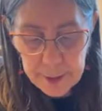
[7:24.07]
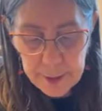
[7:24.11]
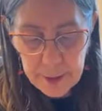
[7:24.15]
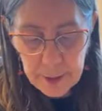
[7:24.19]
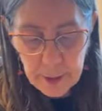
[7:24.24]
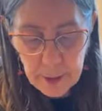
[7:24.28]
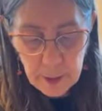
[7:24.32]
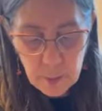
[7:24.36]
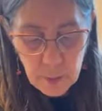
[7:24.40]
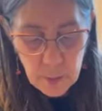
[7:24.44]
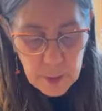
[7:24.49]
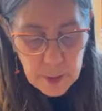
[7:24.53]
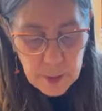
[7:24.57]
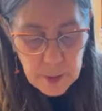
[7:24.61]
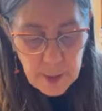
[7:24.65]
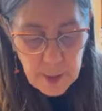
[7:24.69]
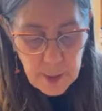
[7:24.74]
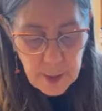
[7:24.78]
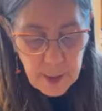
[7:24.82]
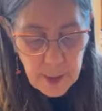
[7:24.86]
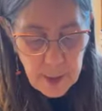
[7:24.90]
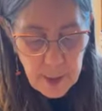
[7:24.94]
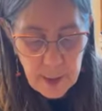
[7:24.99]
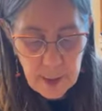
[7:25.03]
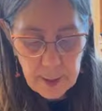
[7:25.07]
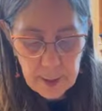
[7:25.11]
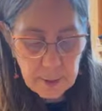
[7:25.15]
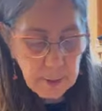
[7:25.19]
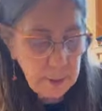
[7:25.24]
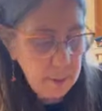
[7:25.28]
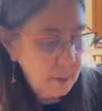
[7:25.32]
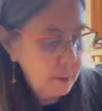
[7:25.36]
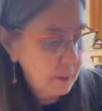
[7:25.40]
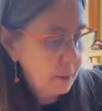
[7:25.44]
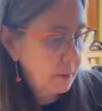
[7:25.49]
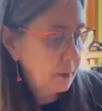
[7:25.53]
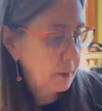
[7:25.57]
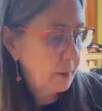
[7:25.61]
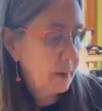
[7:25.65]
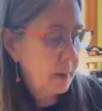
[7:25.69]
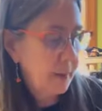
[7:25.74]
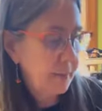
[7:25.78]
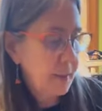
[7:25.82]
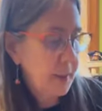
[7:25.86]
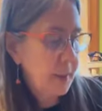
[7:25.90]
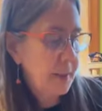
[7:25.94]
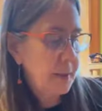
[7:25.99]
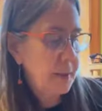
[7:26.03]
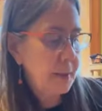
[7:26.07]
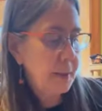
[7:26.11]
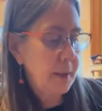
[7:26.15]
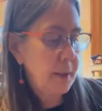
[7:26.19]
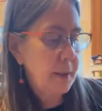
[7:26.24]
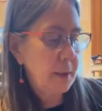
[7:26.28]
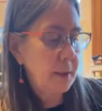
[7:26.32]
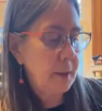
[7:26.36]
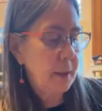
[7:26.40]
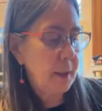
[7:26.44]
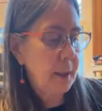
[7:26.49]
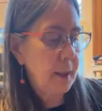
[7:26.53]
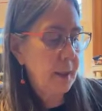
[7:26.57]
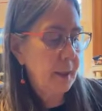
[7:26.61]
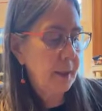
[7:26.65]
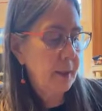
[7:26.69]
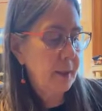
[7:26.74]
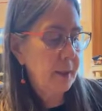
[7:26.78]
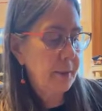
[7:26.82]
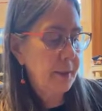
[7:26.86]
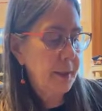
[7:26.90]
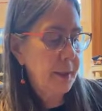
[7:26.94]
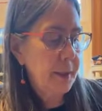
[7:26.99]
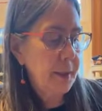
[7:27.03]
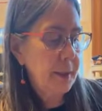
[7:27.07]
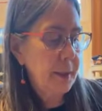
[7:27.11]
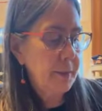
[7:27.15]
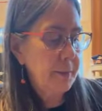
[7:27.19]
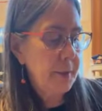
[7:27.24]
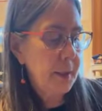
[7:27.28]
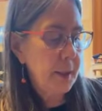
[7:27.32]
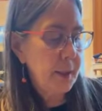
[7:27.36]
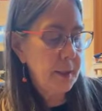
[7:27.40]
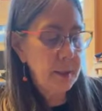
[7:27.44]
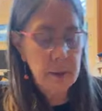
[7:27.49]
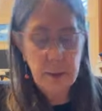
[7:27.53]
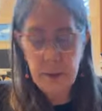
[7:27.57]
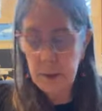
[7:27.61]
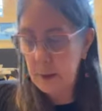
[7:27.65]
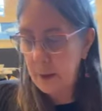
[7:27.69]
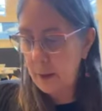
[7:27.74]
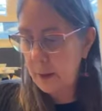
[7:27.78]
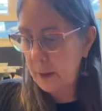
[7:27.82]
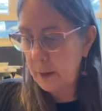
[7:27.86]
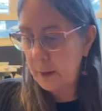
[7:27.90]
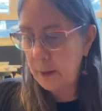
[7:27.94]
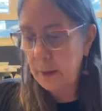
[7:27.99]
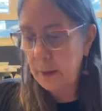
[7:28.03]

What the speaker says: I think I want to add, I'm not done yet. I think I'm not done.